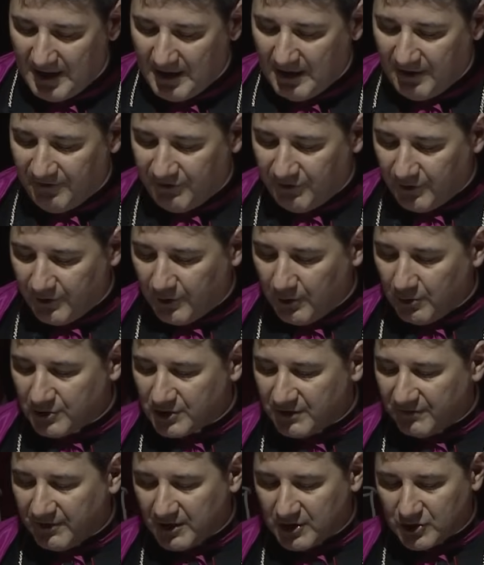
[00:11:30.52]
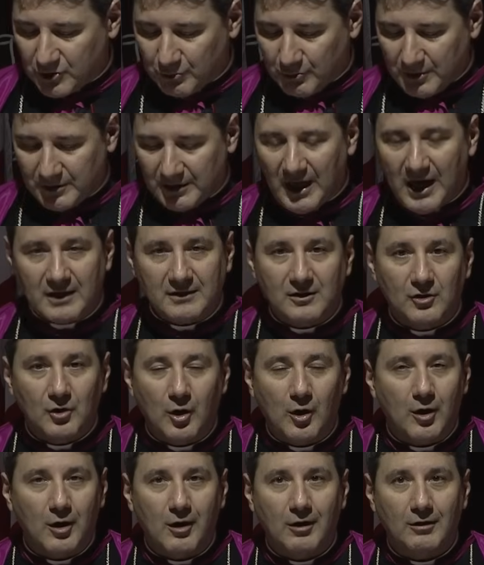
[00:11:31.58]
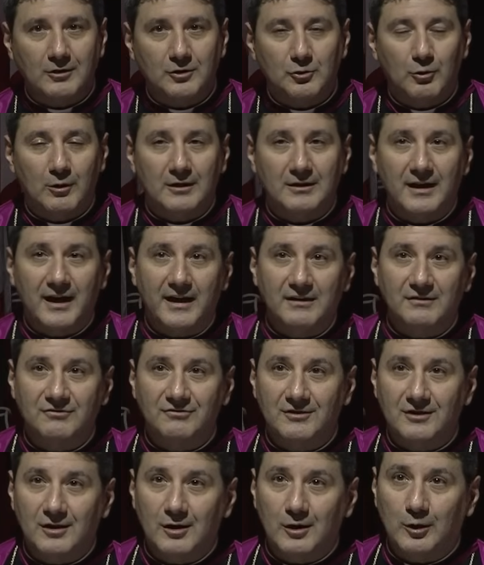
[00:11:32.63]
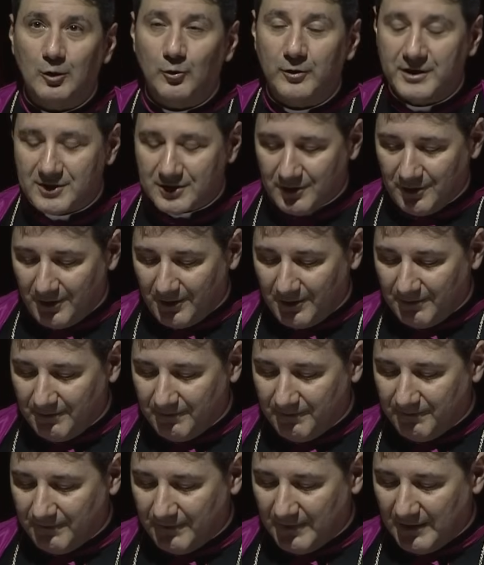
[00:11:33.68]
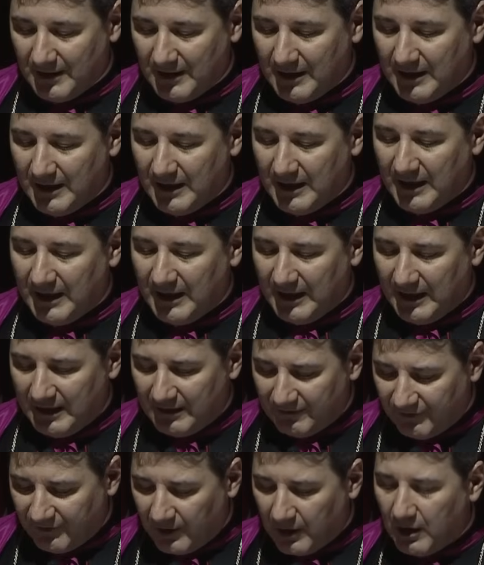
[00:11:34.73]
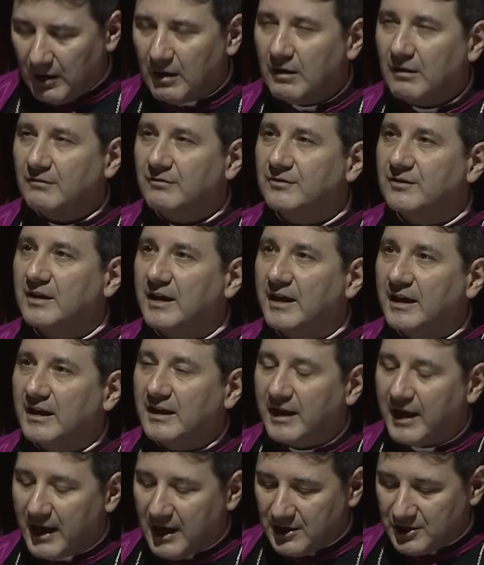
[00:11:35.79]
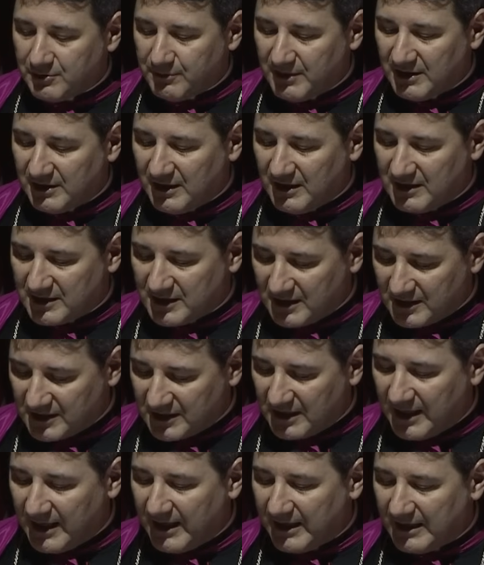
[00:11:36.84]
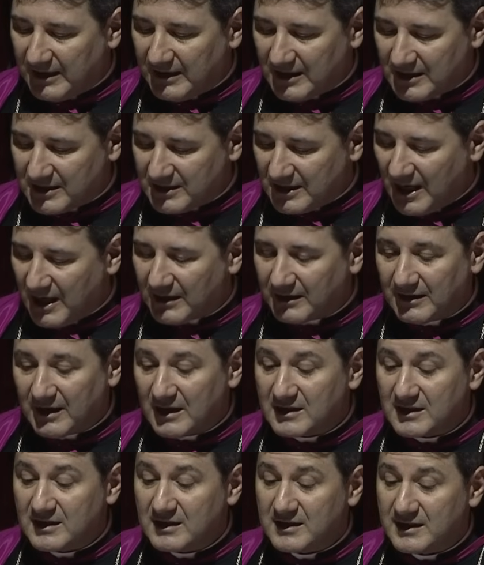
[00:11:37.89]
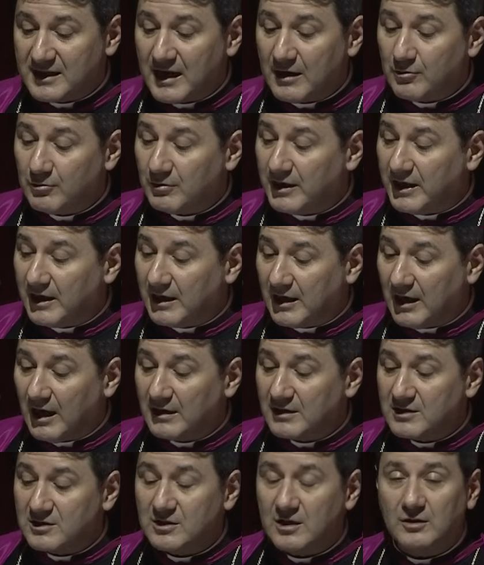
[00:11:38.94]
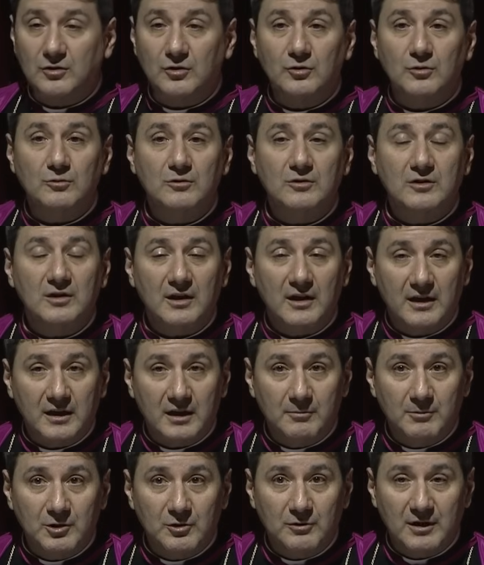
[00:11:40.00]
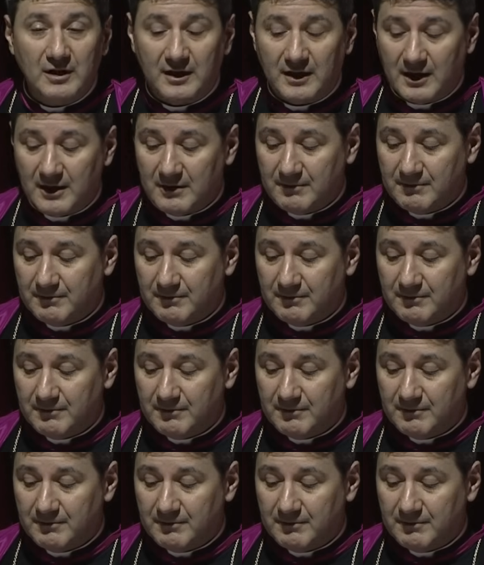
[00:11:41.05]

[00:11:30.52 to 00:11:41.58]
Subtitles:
for those of us who are not called to a life in the cloister, involved engagement in society does not necessarily constitute a community.